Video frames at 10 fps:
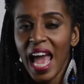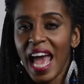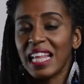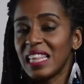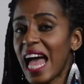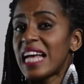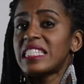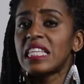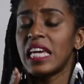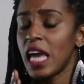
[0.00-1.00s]
And
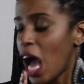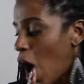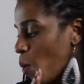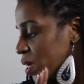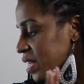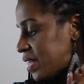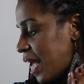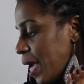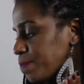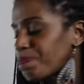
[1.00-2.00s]
lastly, I want to
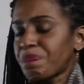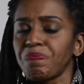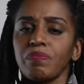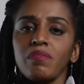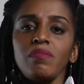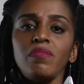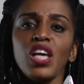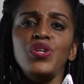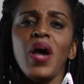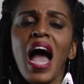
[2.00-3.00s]
say
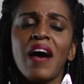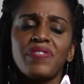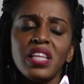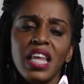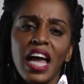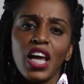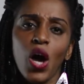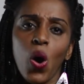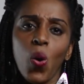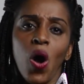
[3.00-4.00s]
you have to let
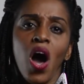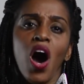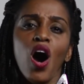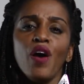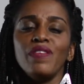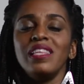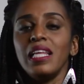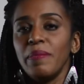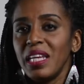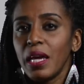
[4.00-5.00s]
go of
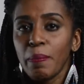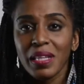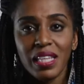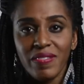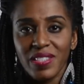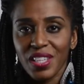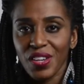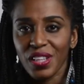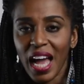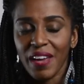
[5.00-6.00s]
limiting beliefs in
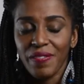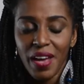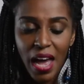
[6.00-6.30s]
your life.